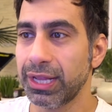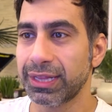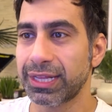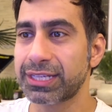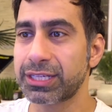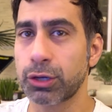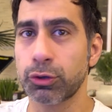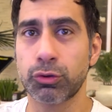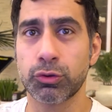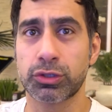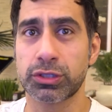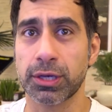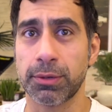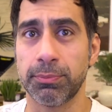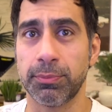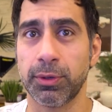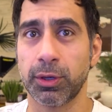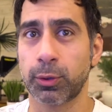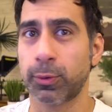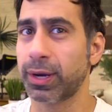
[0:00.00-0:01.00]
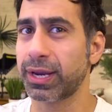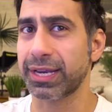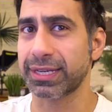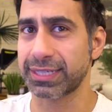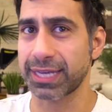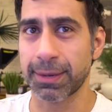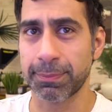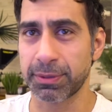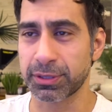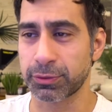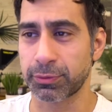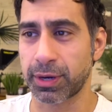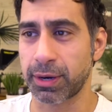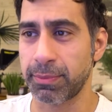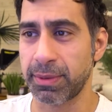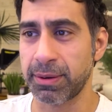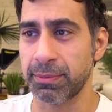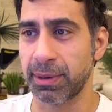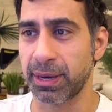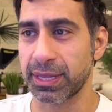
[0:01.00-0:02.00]
let's go through some quick examples of what I
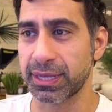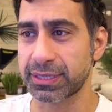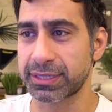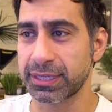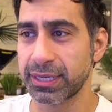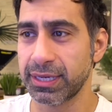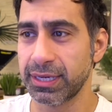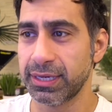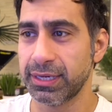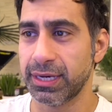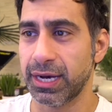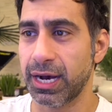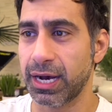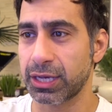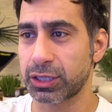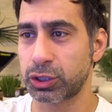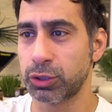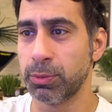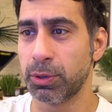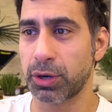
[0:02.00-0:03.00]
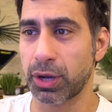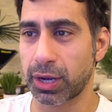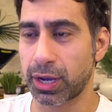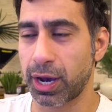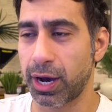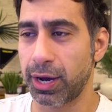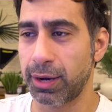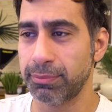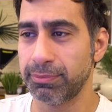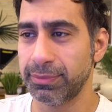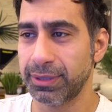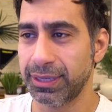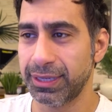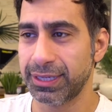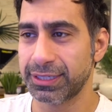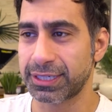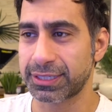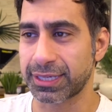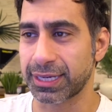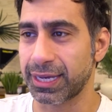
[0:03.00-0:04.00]
mean by this. Sumo.com,
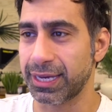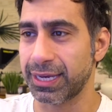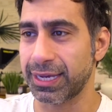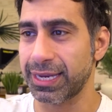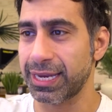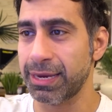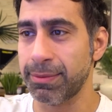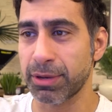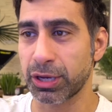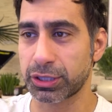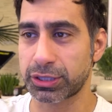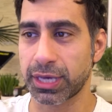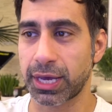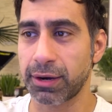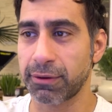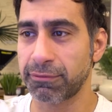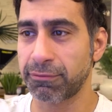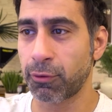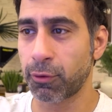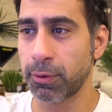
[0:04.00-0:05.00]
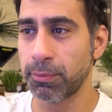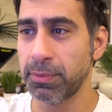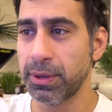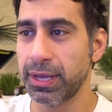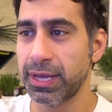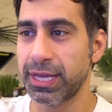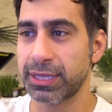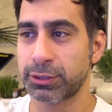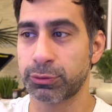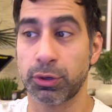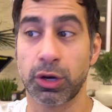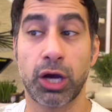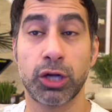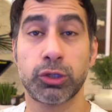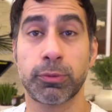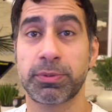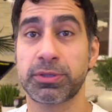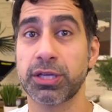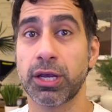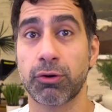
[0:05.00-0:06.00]
it's just an email sign-up form. It's
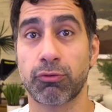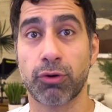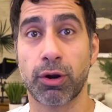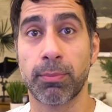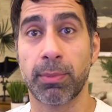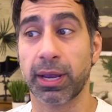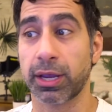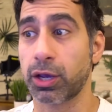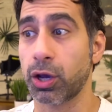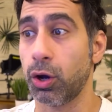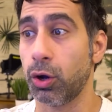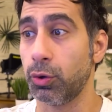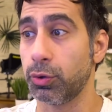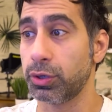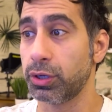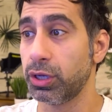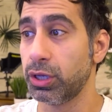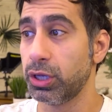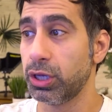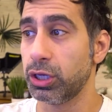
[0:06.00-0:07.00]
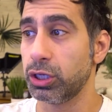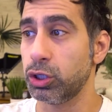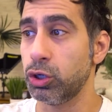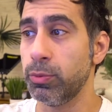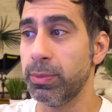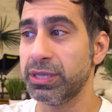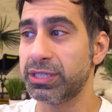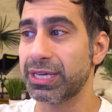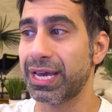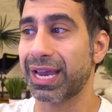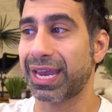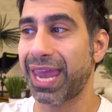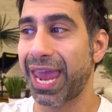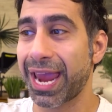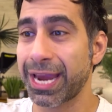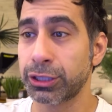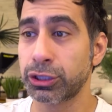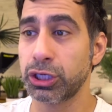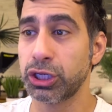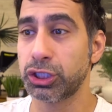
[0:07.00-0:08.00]
100% run by code. Humans
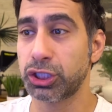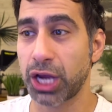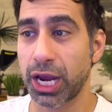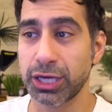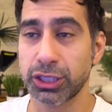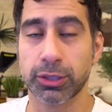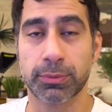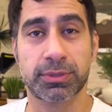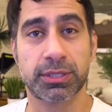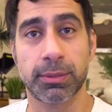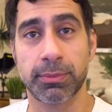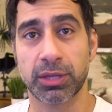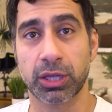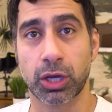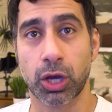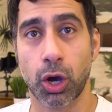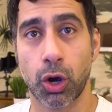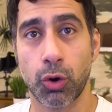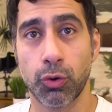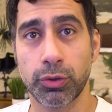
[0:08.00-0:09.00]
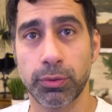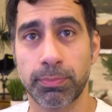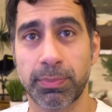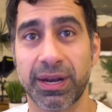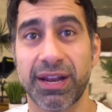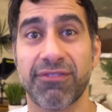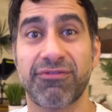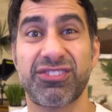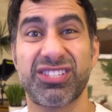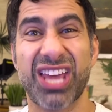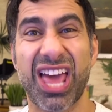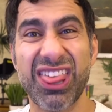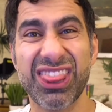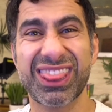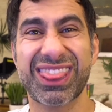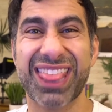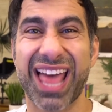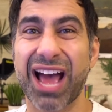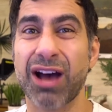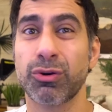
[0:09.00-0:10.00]
occasionally change up some of the code, but if
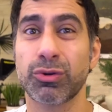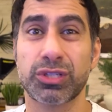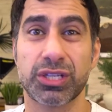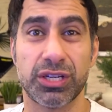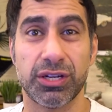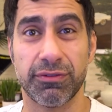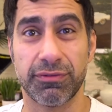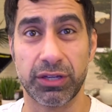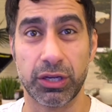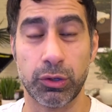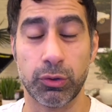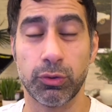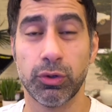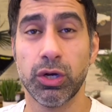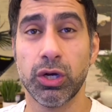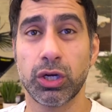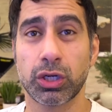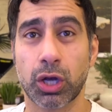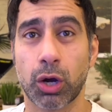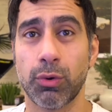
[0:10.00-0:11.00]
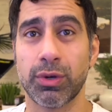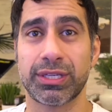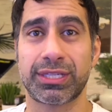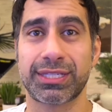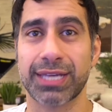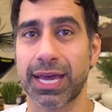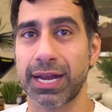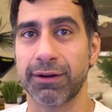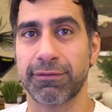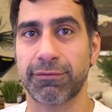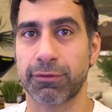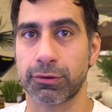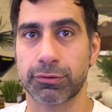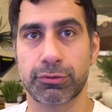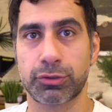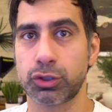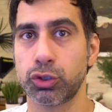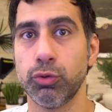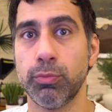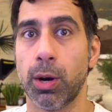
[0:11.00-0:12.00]
10,000 of you go and sign up for
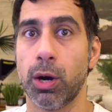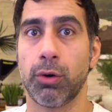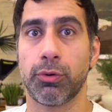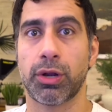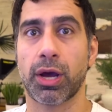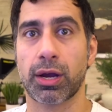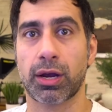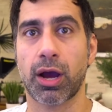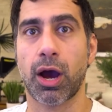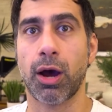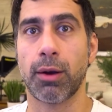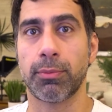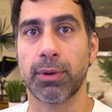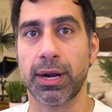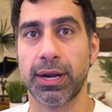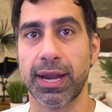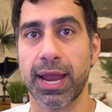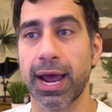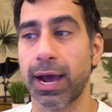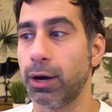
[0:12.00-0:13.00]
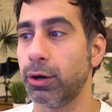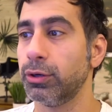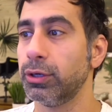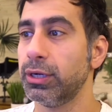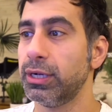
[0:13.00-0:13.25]
sumo.com right now,